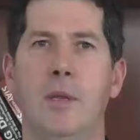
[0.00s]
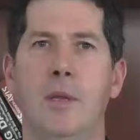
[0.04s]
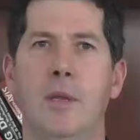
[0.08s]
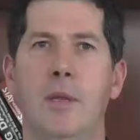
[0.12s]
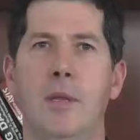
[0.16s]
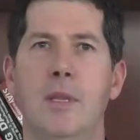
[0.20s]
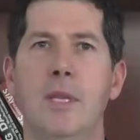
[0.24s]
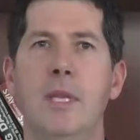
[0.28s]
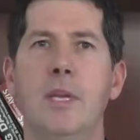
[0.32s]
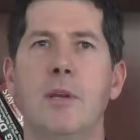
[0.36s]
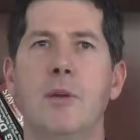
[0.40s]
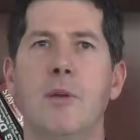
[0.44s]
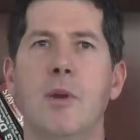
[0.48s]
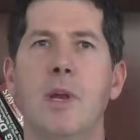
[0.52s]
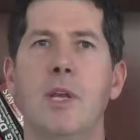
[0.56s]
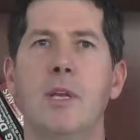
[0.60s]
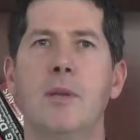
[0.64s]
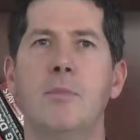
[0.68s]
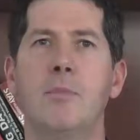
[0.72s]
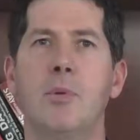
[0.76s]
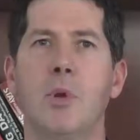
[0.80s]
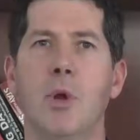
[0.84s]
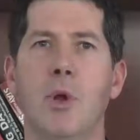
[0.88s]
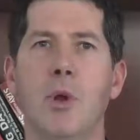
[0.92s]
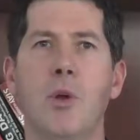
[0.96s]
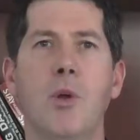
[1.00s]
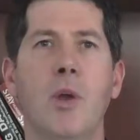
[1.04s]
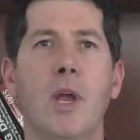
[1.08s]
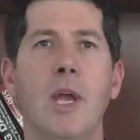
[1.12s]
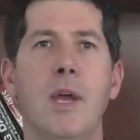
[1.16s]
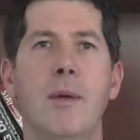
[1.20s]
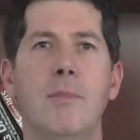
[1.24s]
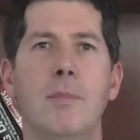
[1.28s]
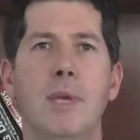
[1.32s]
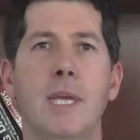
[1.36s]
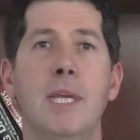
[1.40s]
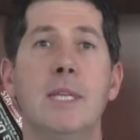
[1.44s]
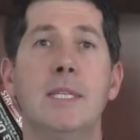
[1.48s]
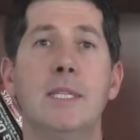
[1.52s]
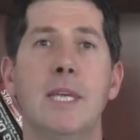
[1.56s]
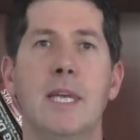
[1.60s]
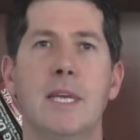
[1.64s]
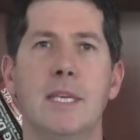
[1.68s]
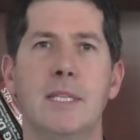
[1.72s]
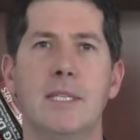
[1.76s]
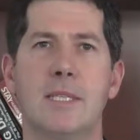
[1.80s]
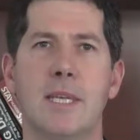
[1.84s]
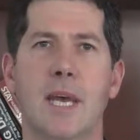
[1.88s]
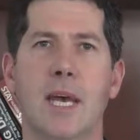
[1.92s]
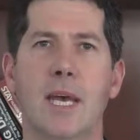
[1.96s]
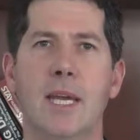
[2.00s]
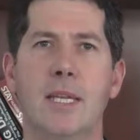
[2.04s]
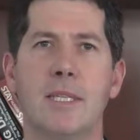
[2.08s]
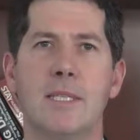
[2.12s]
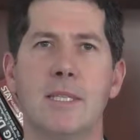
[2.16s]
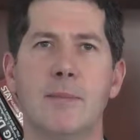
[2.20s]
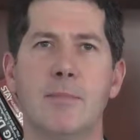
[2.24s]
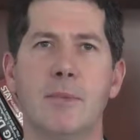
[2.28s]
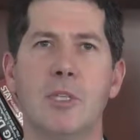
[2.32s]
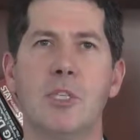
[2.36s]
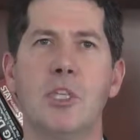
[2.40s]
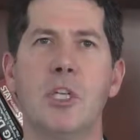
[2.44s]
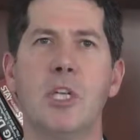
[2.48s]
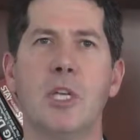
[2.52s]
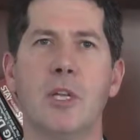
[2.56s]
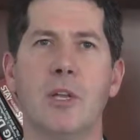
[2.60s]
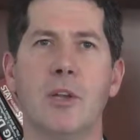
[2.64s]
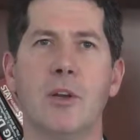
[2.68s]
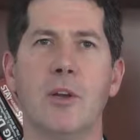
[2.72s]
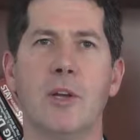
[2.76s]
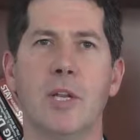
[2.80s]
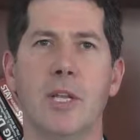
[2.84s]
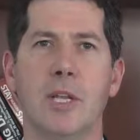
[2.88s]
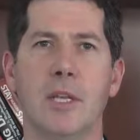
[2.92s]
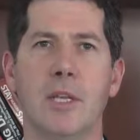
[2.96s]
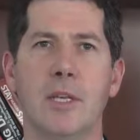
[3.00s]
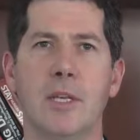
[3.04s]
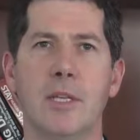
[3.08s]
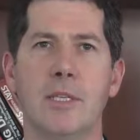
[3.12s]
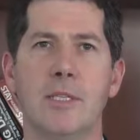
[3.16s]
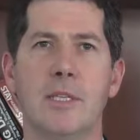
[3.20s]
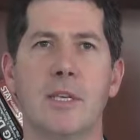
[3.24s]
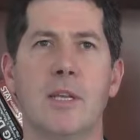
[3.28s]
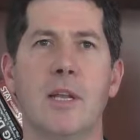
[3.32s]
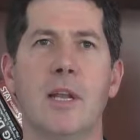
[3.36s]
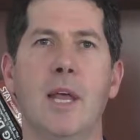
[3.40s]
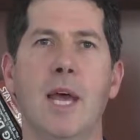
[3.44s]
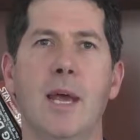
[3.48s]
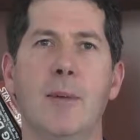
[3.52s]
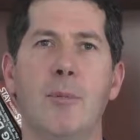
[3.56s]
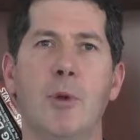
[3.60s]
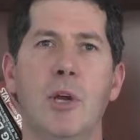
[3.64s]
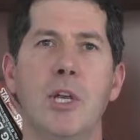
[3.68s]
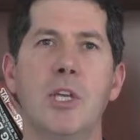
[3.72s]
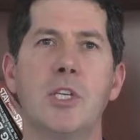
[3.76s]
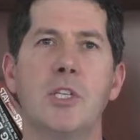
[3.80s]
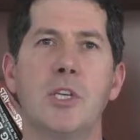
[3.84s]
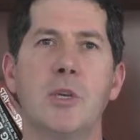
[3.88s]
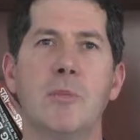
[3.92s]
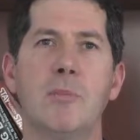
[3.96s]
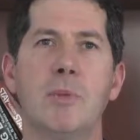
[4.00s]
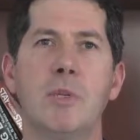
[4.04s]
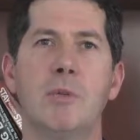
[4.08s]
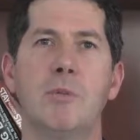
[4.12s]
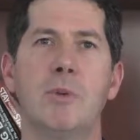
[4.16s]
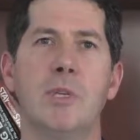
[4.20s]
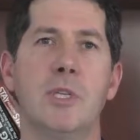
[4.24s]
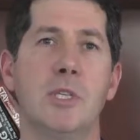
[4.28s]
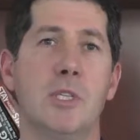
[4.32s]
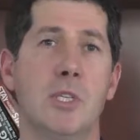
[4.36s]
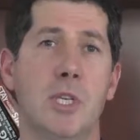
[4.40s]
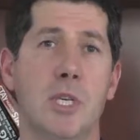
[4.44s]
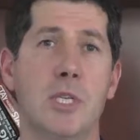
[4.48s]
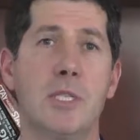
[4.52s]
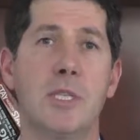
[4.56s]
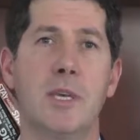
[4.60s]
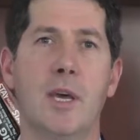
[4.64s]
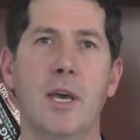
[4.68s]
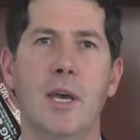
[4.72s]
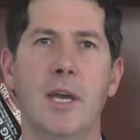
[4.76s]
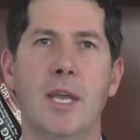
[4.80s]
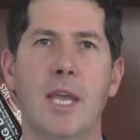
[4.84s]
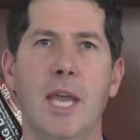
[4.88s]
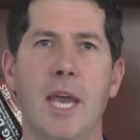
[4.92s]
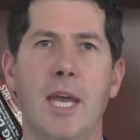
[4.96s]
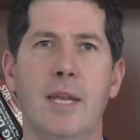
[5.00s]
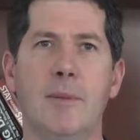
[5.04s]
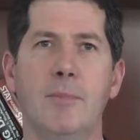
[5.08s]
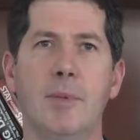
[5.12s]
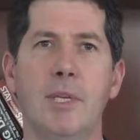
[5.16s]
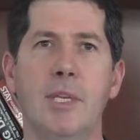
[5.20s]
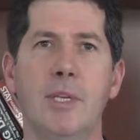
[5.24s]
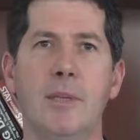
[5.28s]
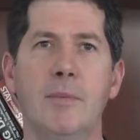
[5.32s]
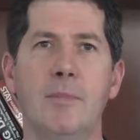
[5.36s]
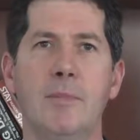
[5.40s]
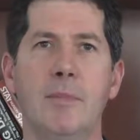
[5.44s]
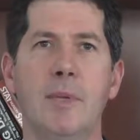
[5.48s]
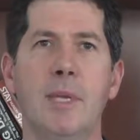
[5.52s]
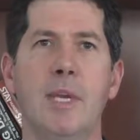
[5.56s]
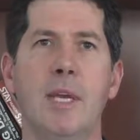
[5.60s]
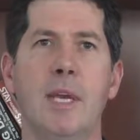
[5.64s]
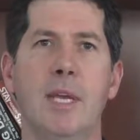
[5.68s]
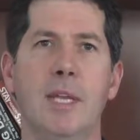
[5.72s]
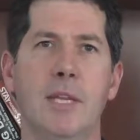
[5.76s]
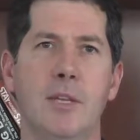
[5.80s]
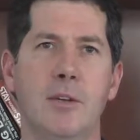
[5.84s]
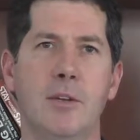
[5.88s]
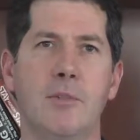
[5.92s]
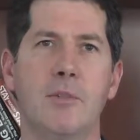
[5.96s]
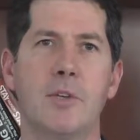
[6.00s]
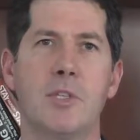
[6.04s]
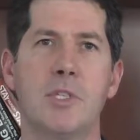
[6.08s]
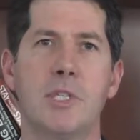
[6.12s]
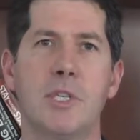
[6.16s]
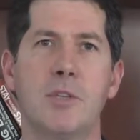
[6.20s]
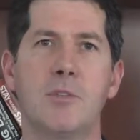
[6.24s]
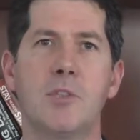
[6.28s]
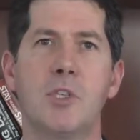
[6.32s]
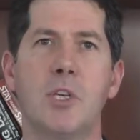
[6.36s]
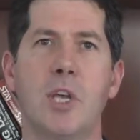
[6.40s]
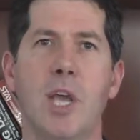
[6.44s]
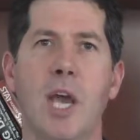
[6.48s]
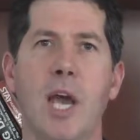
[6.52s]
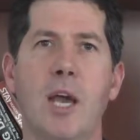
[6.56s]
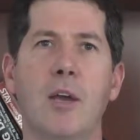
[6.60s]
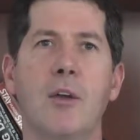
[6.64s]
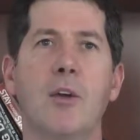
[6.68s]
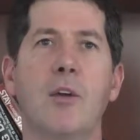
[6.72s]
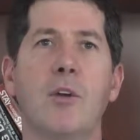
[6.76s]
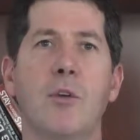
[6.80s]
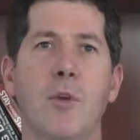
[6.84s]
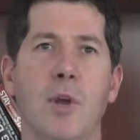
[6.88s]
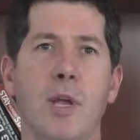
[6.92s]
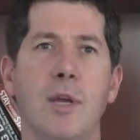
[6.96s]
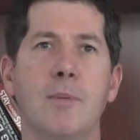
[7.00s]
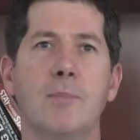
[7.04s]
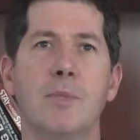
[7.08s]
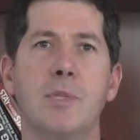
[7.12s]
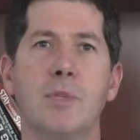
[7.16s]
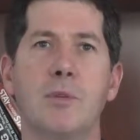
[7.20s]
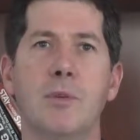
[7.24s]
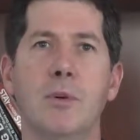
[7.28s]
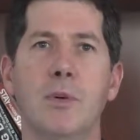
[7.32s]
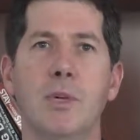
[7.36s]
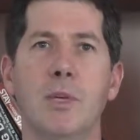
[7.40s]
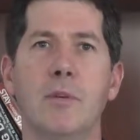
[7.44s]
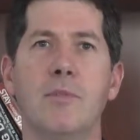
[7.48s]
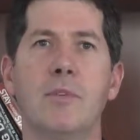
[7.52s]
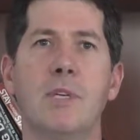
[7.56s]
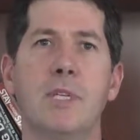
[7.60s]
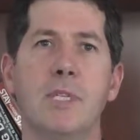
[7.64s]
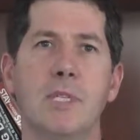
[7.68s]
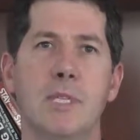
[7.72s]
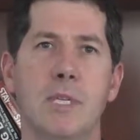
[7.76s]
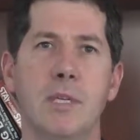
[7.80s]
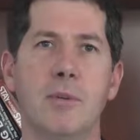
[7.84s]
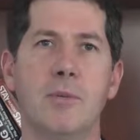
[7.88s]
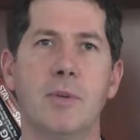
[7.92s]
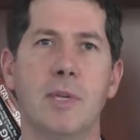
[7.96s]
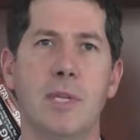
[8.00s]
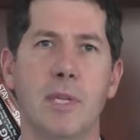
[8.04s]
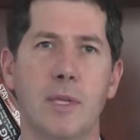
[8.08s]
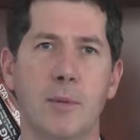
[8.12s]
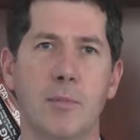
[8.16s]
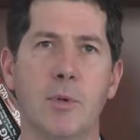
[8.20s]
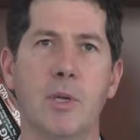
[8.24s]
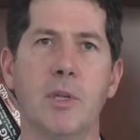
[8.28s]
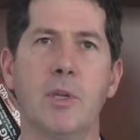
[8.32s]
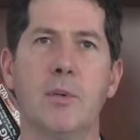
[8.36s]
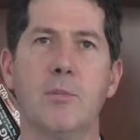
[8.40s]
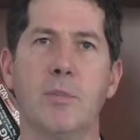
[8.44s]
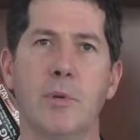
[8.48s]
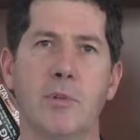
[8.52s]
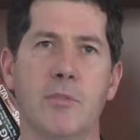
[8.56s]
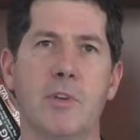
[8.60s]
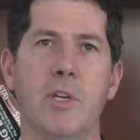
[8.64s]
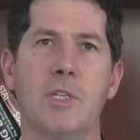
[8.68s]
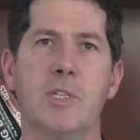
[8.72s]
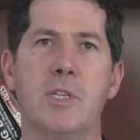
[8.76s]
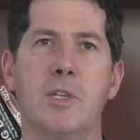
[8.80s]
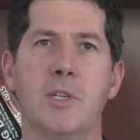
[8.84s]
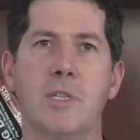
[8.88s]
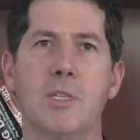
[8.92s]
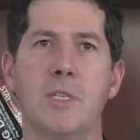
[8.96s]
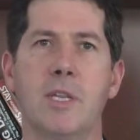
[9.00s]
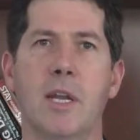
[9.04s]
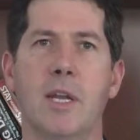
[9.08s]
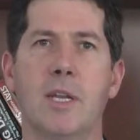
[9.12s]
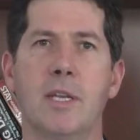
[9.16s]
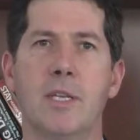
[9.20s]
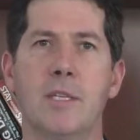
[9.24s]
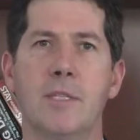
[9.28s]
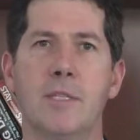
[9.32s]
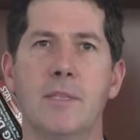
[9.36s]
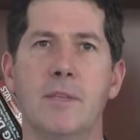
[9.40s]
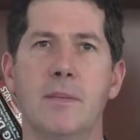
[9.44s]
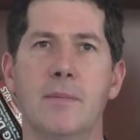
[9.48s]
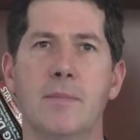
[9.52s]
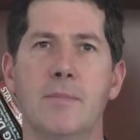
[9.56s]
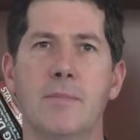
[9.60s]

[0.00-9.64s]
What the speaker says: The Integrated Program in Data Science and Machine Learning is a collaboration between Jigsaw Academy and the University of Chicago Graham School of Continuing Liberal and Professional Studies.